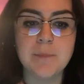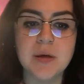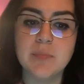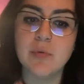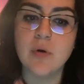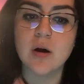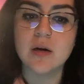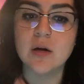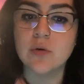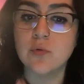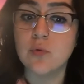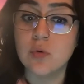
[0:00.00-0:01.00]
people are
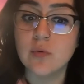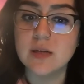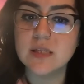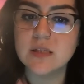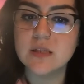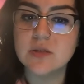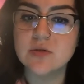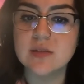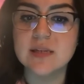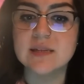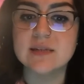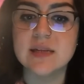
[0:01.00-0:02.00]
congruent to
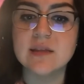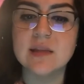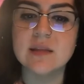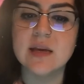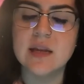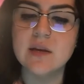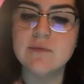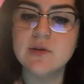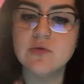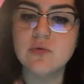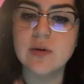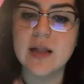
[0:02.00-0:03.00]
the extent that the
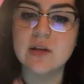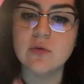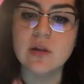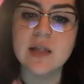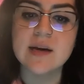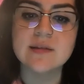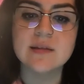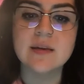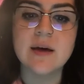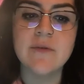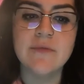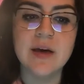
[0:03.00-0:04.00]
individual can utilize
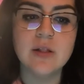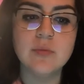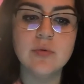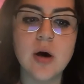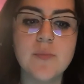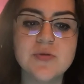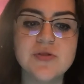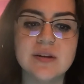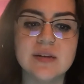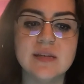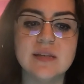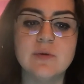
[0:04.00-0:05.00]
the available
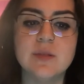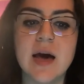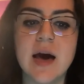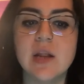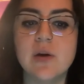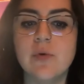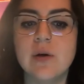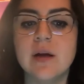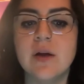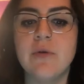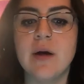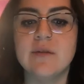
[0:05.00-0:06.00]
opportunities with
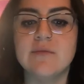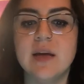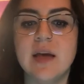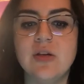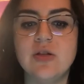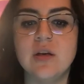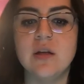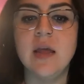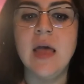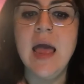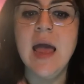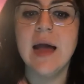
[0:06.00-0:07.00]
adequate gratification
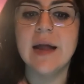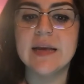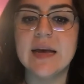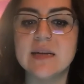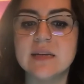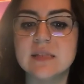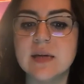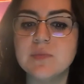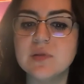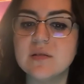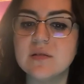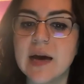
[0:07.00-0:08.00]
and can accept
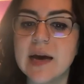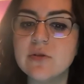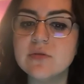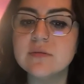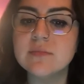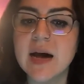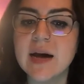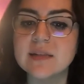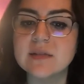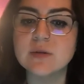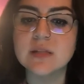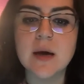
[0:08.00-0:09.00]
societal
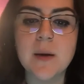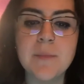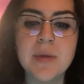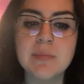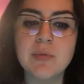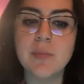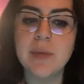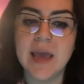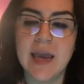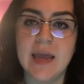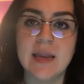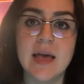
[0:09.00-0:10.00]
demands with minimal
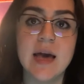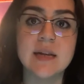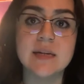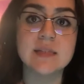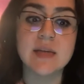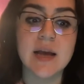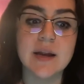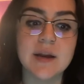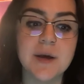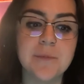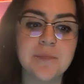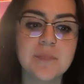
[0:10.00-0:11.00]
pain and
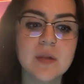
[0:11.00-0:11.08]
anxiety.